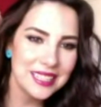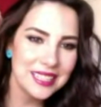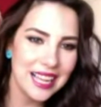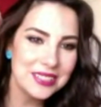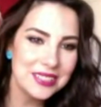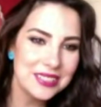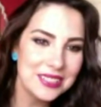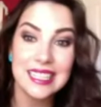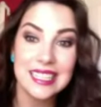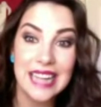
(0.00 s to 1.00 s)
used
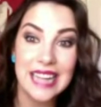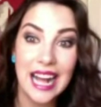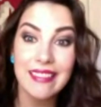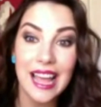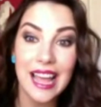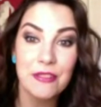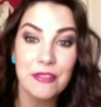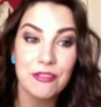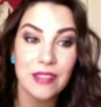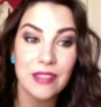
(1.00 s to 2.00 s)
to not like
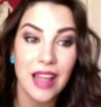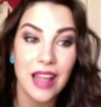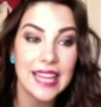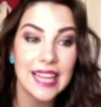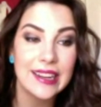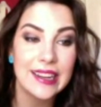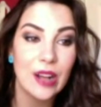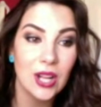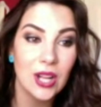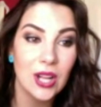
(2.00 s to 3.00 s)
flying at
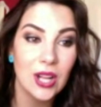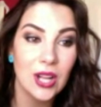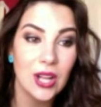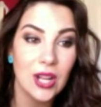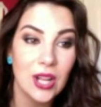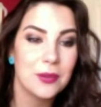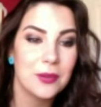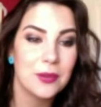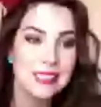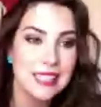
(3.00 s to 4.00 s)
all, but
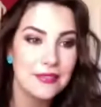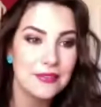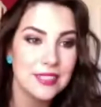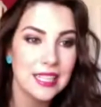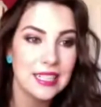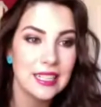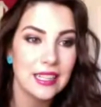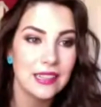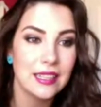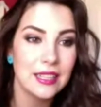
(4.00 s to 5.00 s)
since I've done
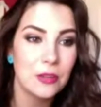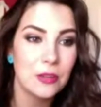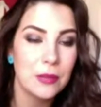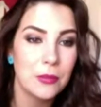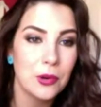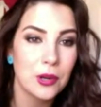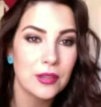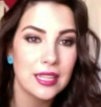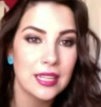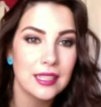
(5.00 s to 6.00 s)
it a little bit more
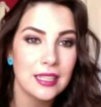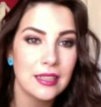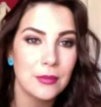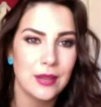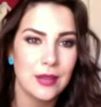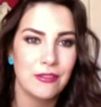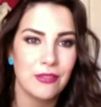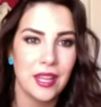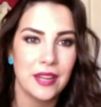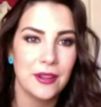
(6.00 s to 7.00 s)
lately, not like
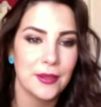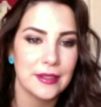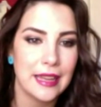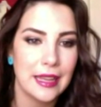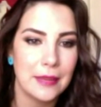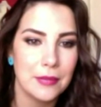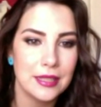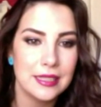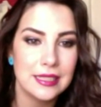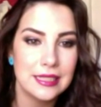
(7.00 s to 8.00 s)
flying all the time,
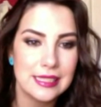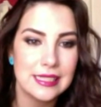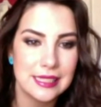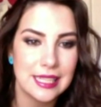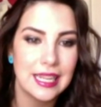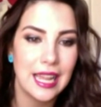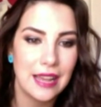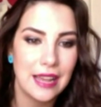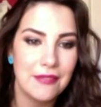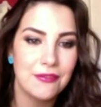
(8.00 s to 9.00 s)
but since I
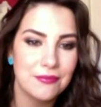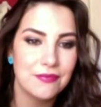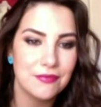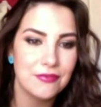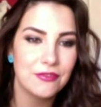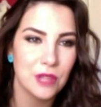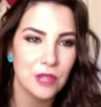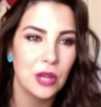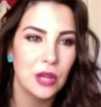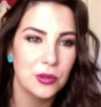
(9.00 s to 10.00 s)
have
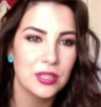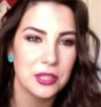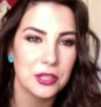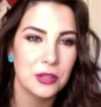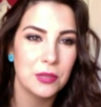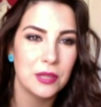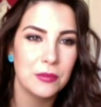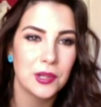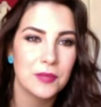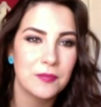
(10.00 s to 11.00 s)
flown a little bit
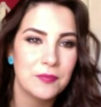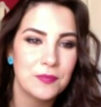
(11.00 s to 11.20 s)
more,